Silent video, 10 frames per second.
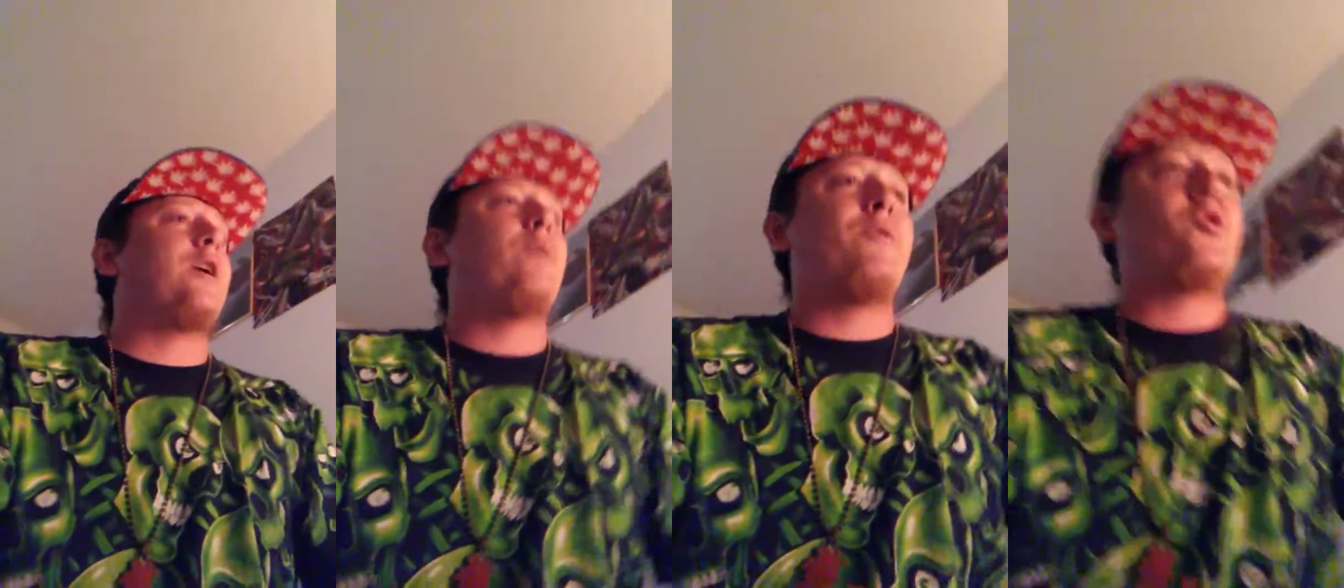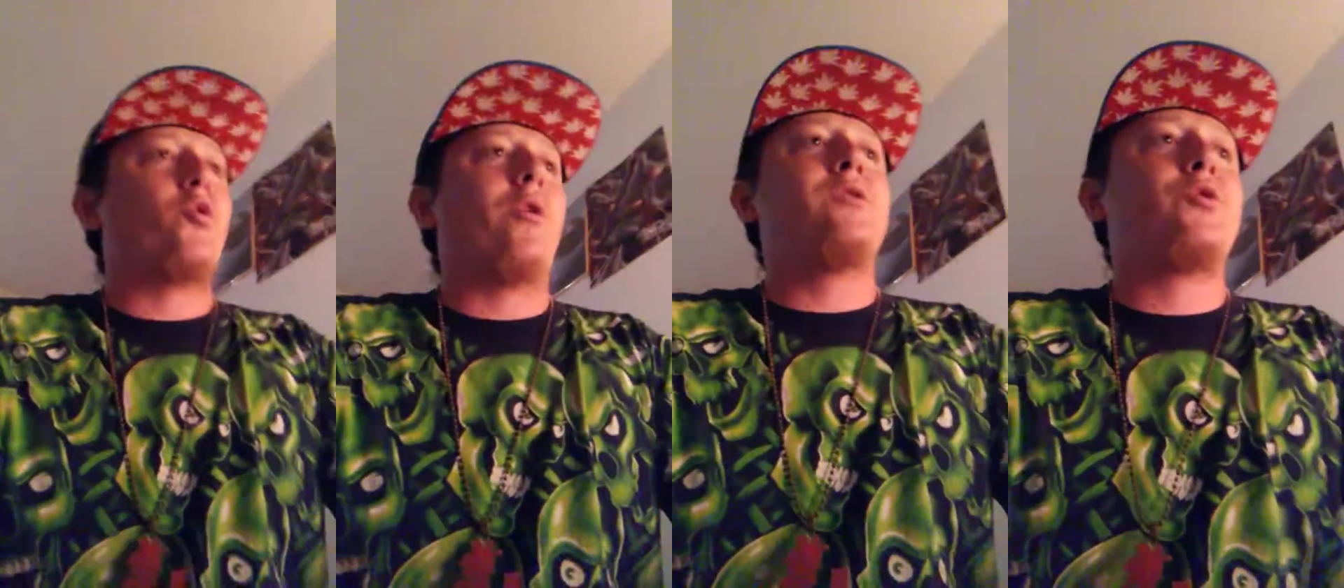to keep it
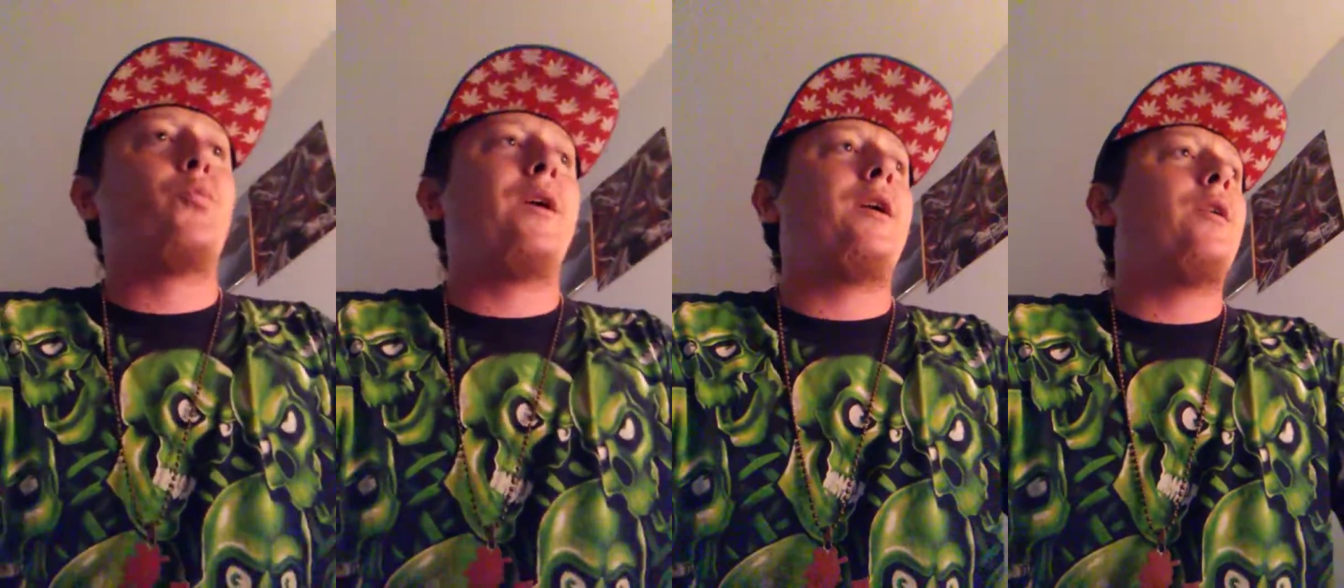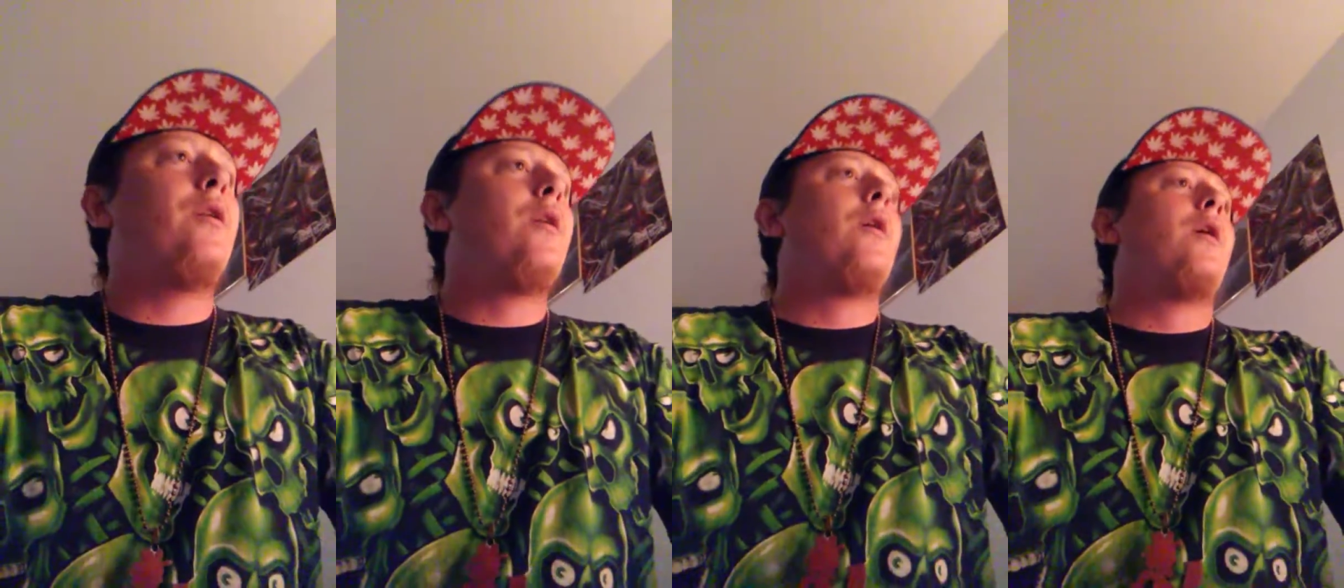short and sweet.
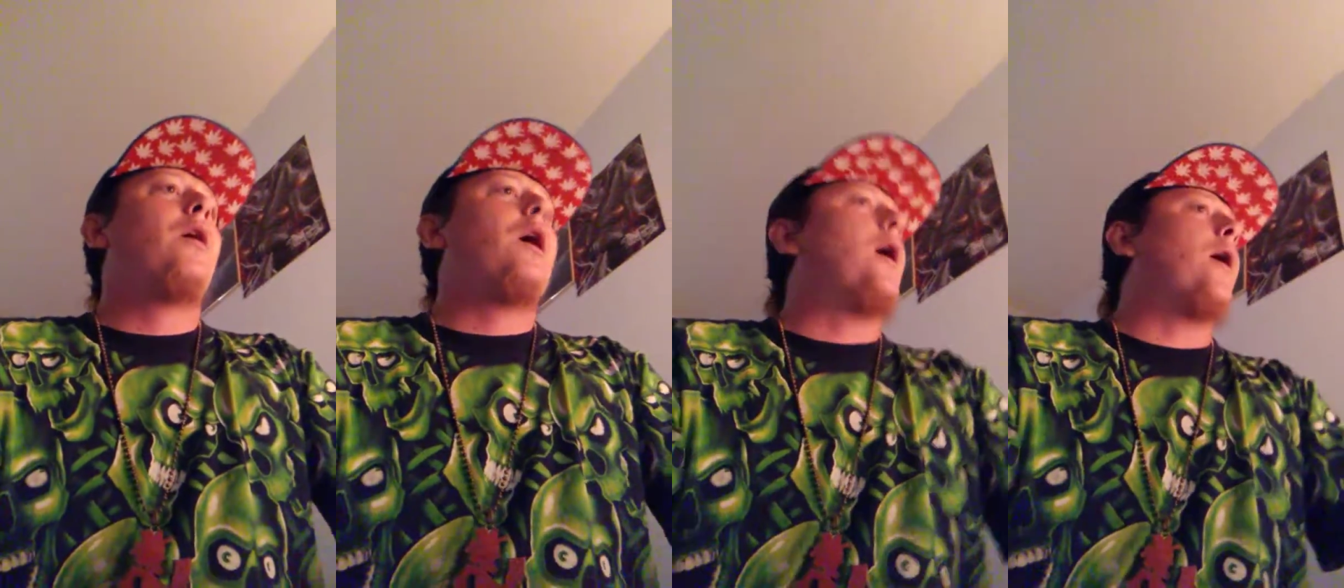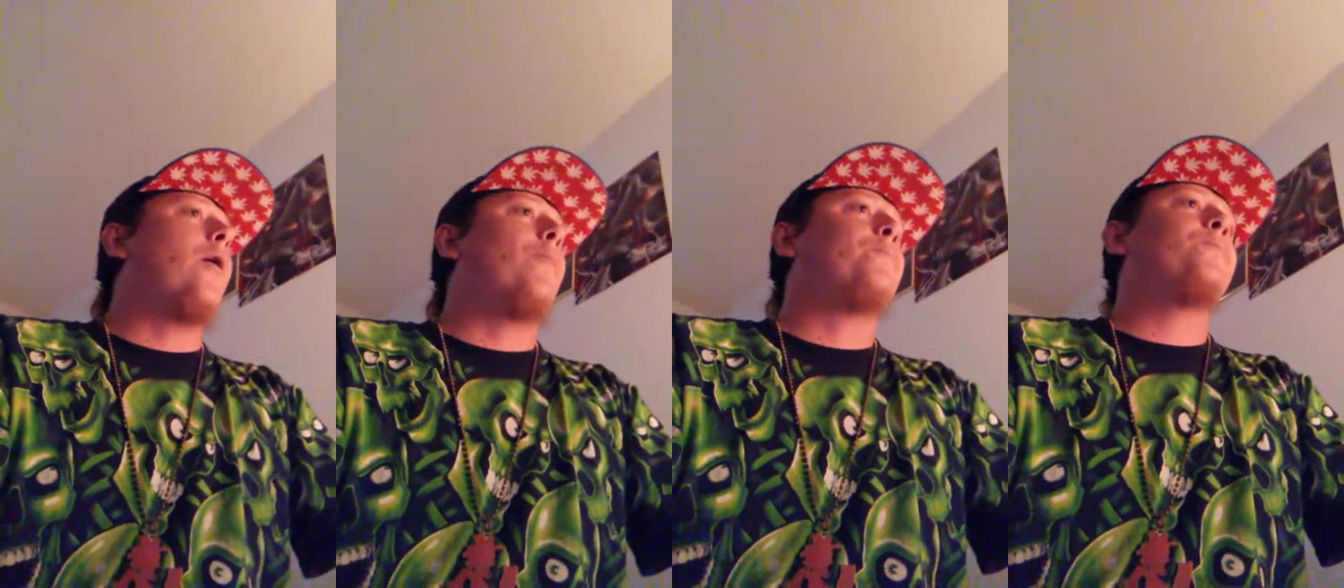
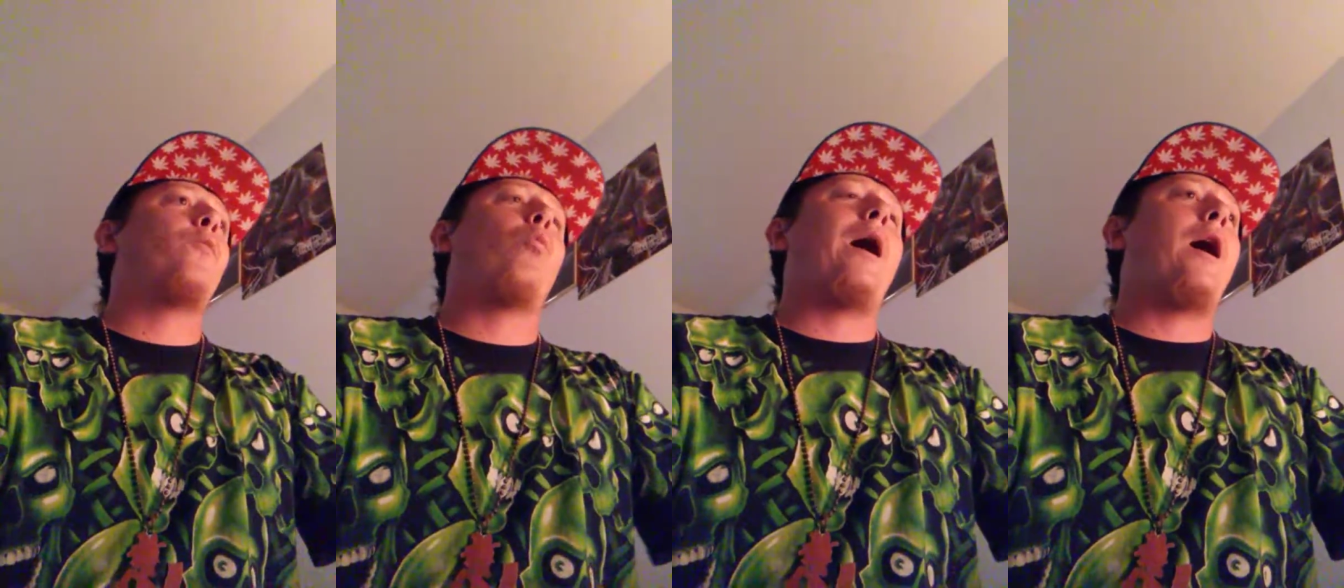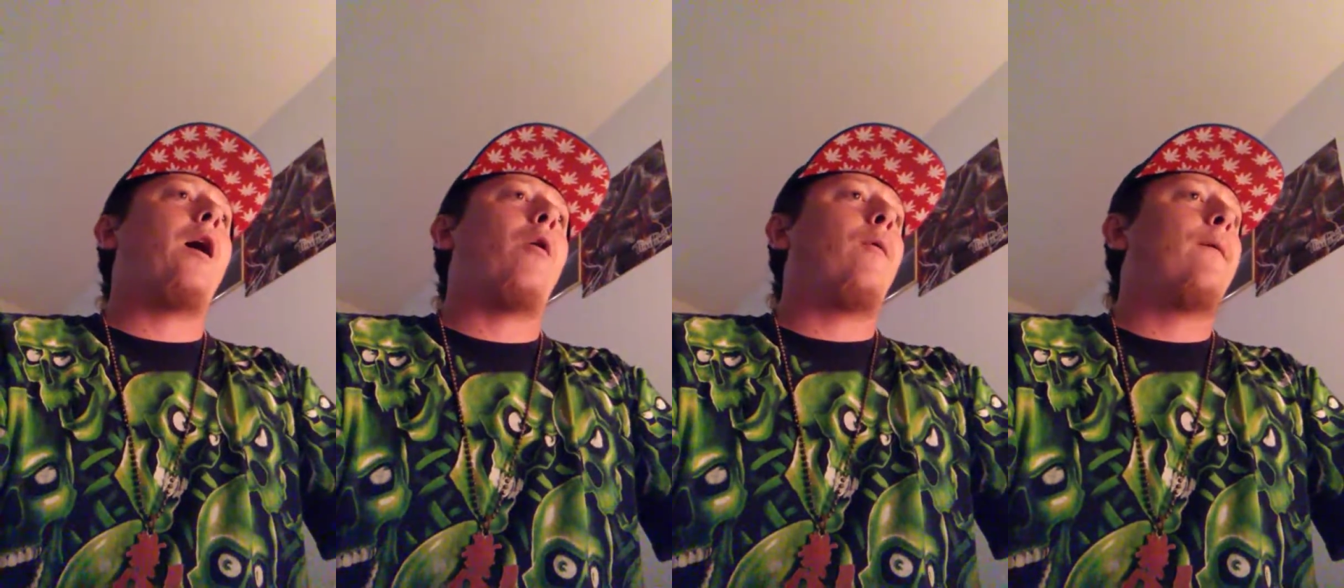
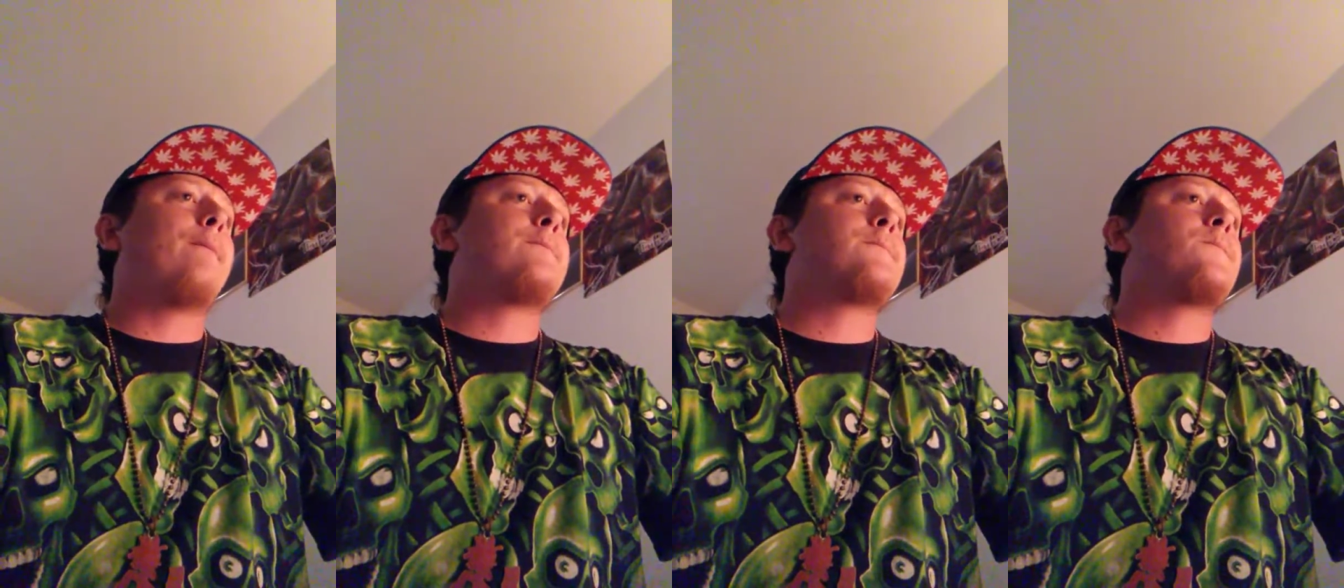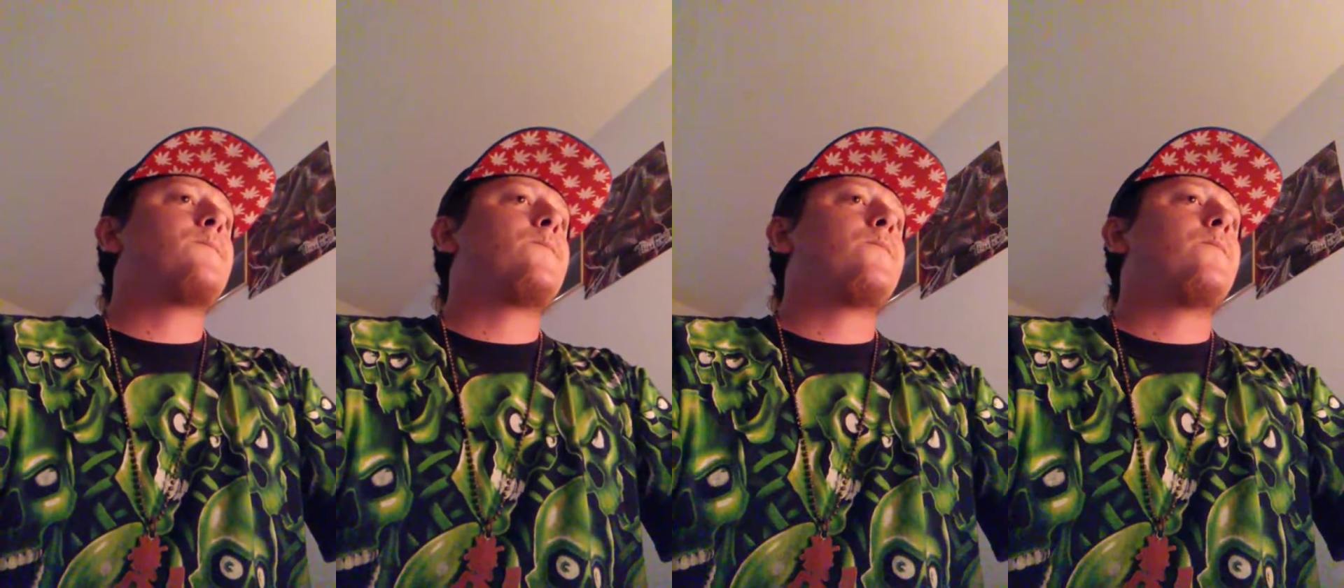Wow.
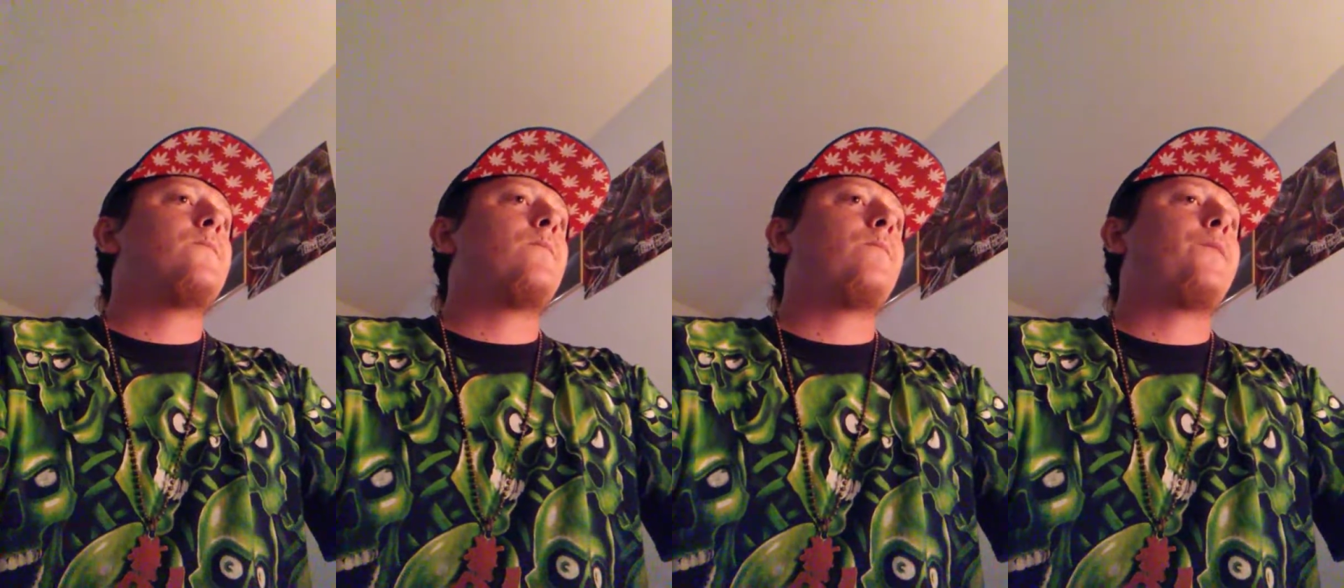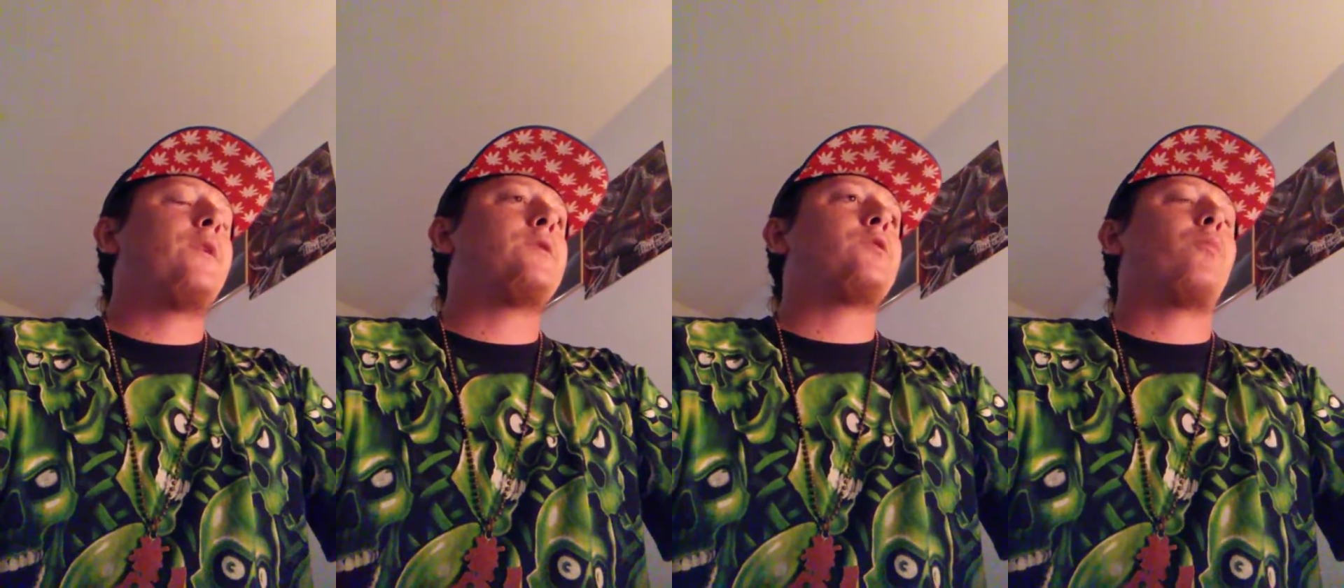
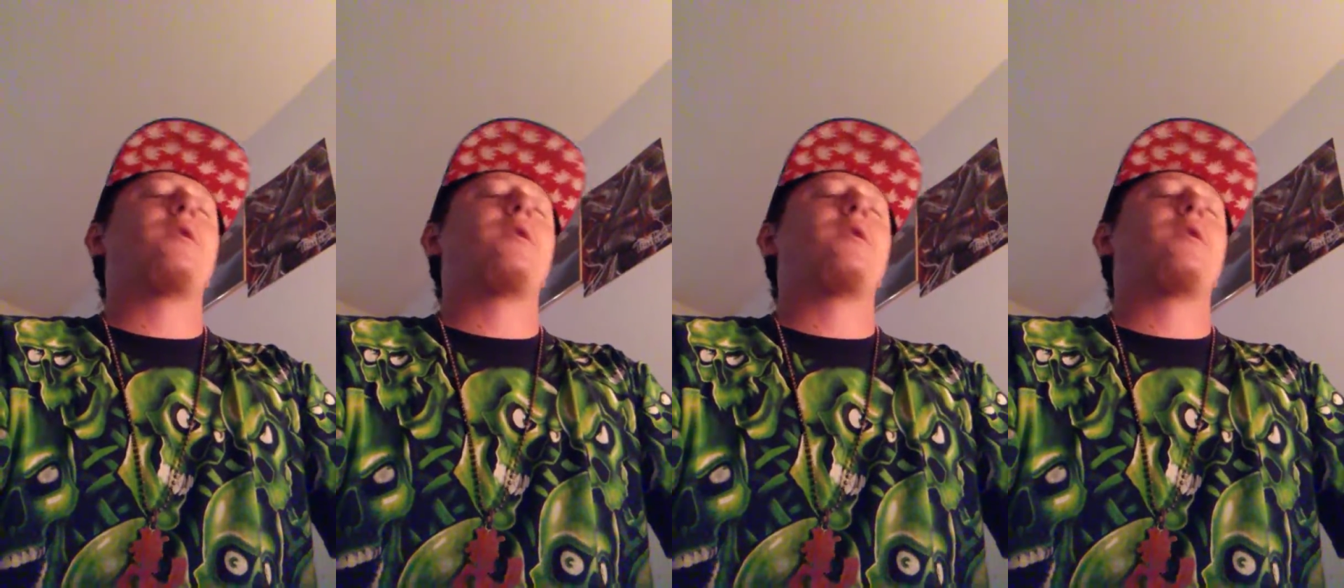This is what